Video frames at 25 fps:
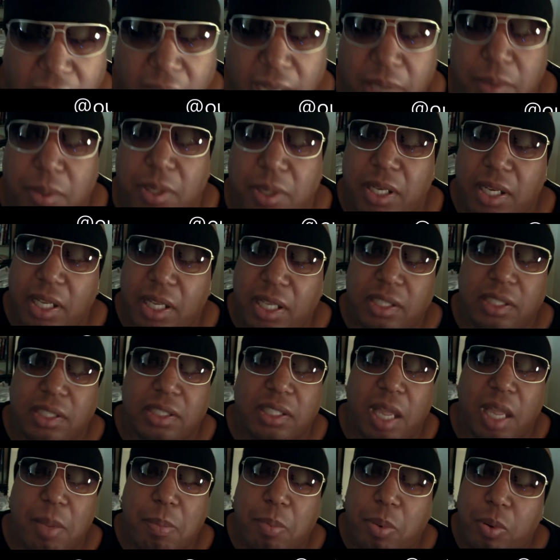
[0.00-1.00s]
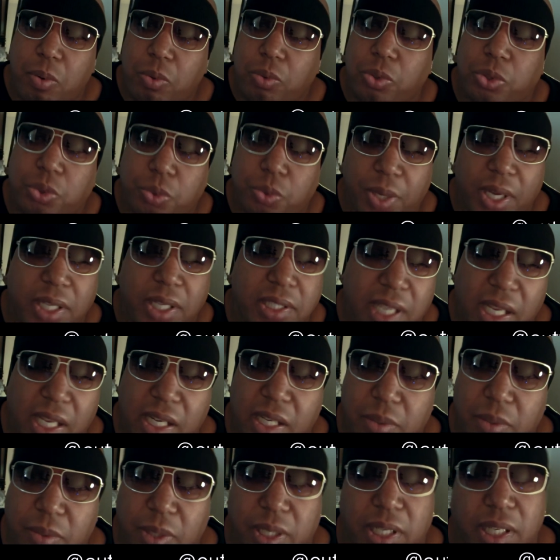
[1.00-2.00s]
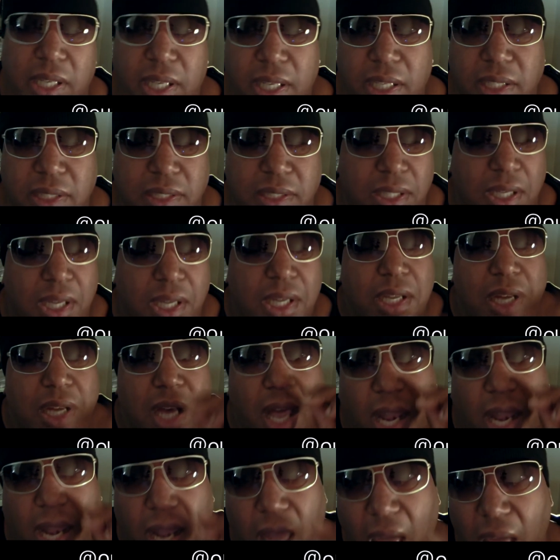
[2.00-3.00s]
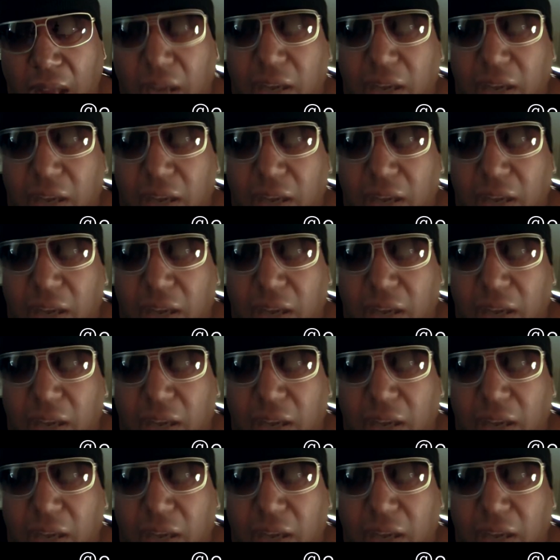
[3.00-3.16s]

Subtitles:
like, what it is they pull strings out of what it is. A lot